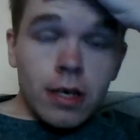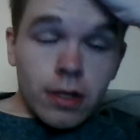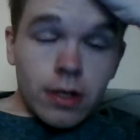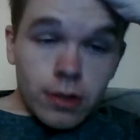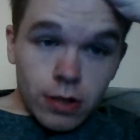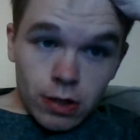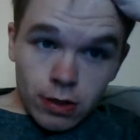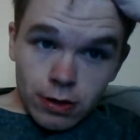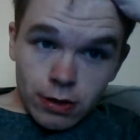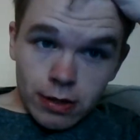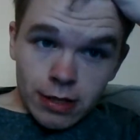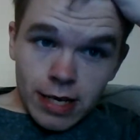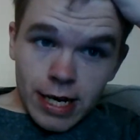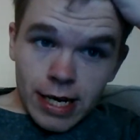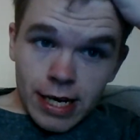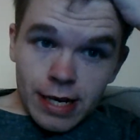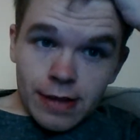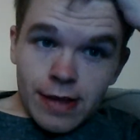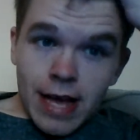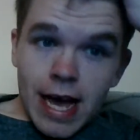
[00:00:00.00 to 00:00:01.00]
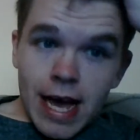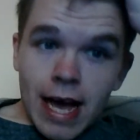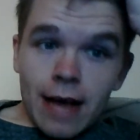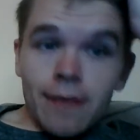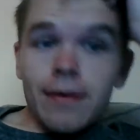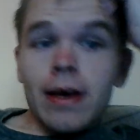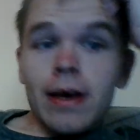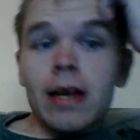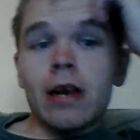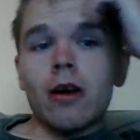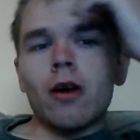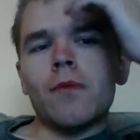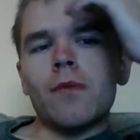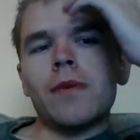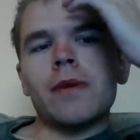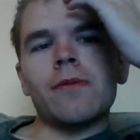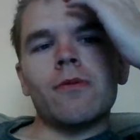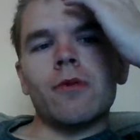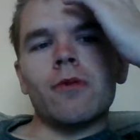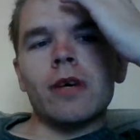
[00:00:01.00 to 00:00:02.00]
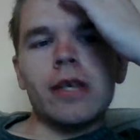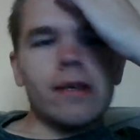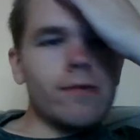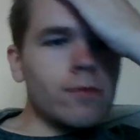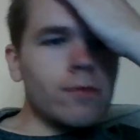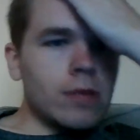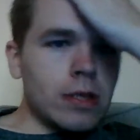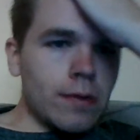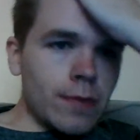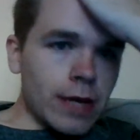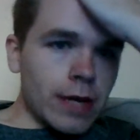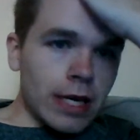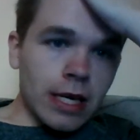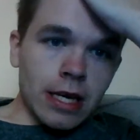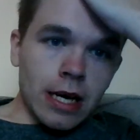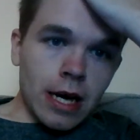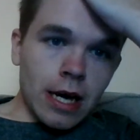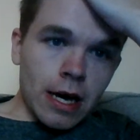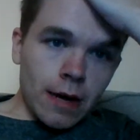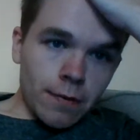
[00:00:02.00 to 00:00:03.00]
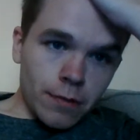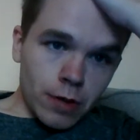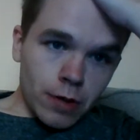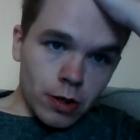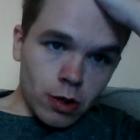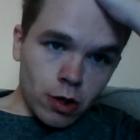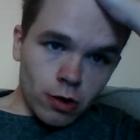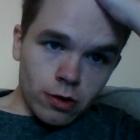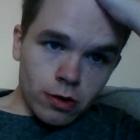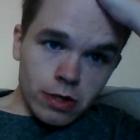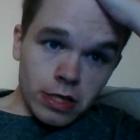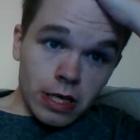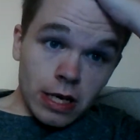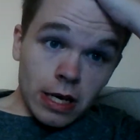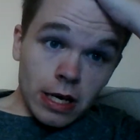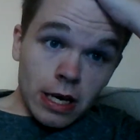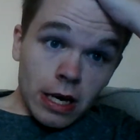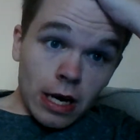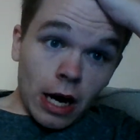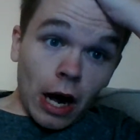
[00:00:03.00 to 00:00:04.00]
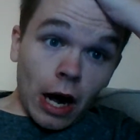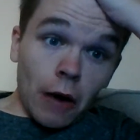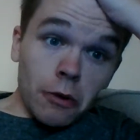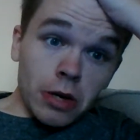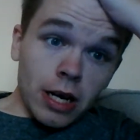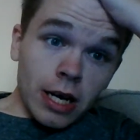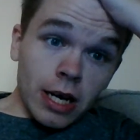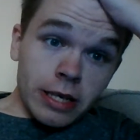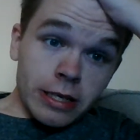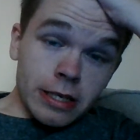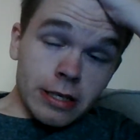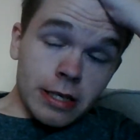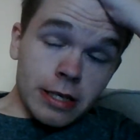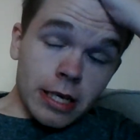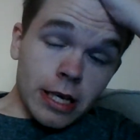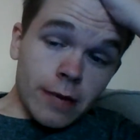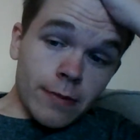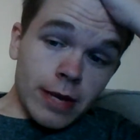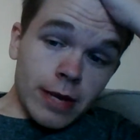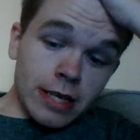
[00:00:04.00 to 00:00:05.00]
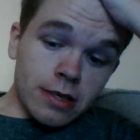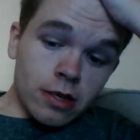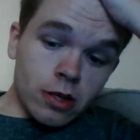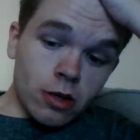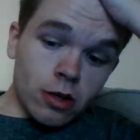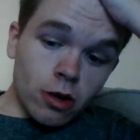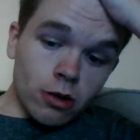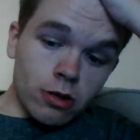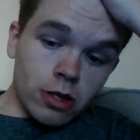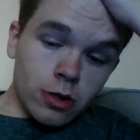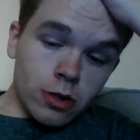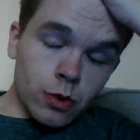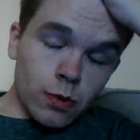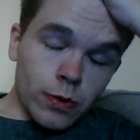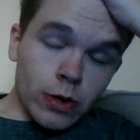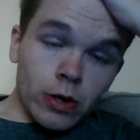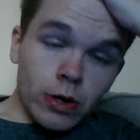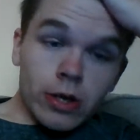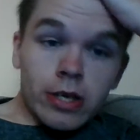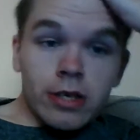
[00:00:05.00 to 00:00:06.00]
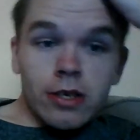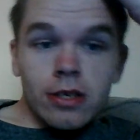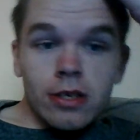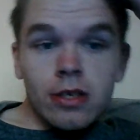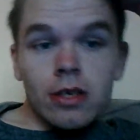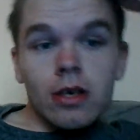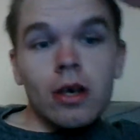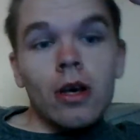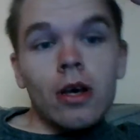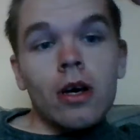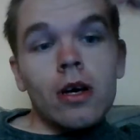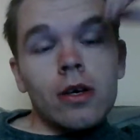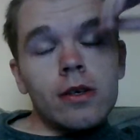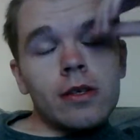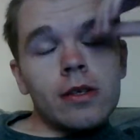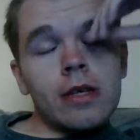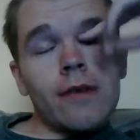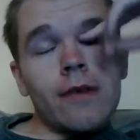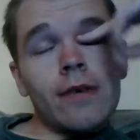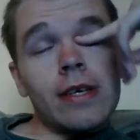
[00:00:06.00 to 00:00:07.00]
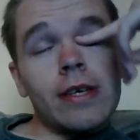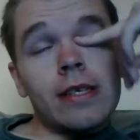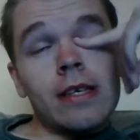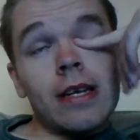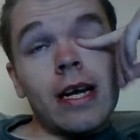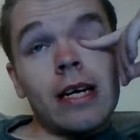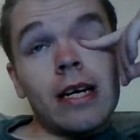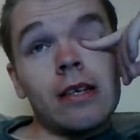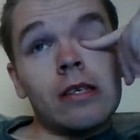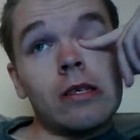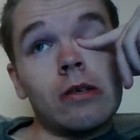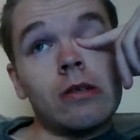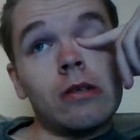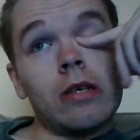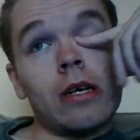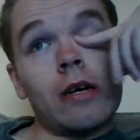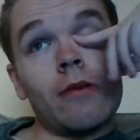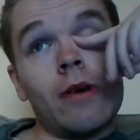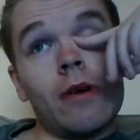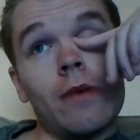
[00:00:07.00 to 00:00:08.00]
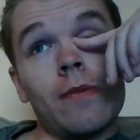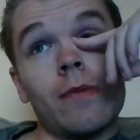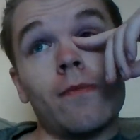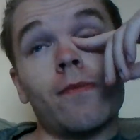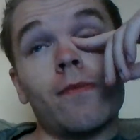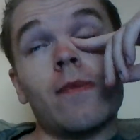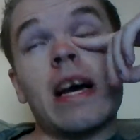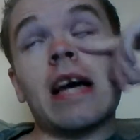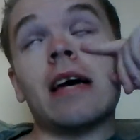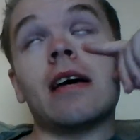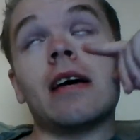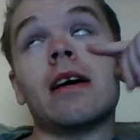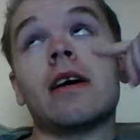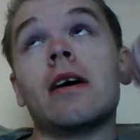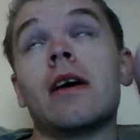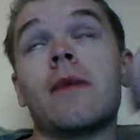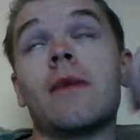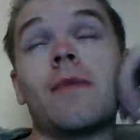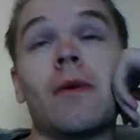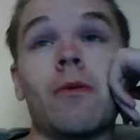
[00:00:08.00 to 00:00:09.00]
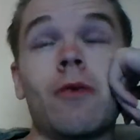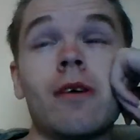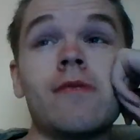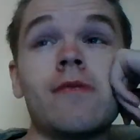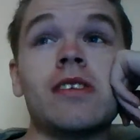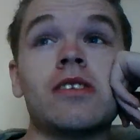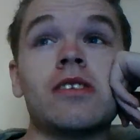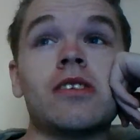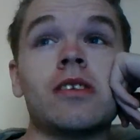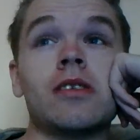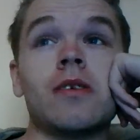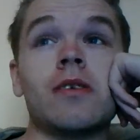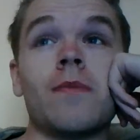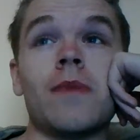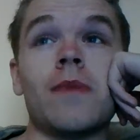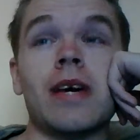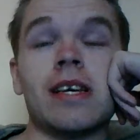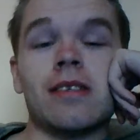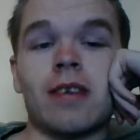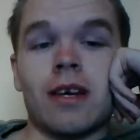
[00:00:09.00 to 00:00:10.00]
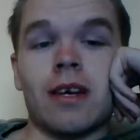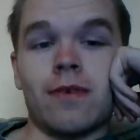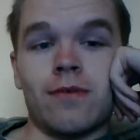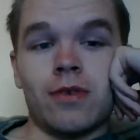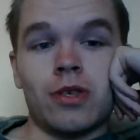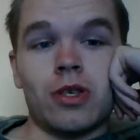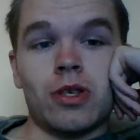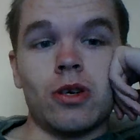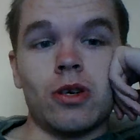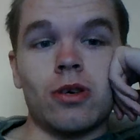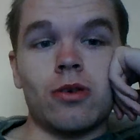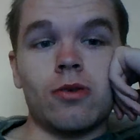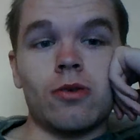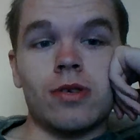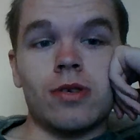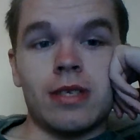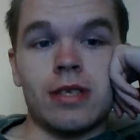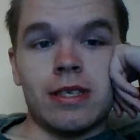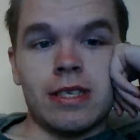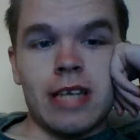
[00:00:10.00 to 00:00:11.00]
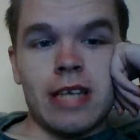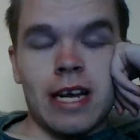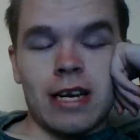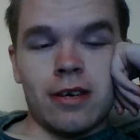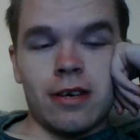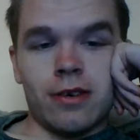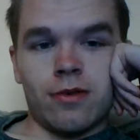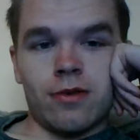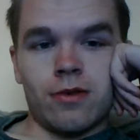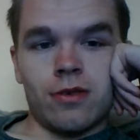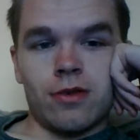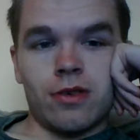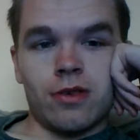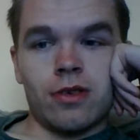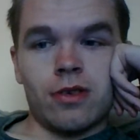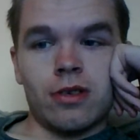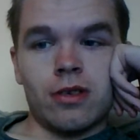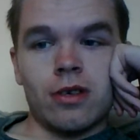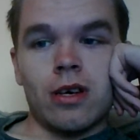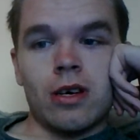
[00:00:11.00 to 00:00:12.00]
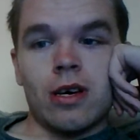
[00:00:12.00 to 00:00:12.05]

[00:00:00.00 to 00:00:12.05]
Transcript: So you're saying that a lot of people want him to be um, the Doctor. I would like to see him as the Doctor, to be honest. So if he's the next Doctor, I won't really matter. But what if he just appears like for two seconds?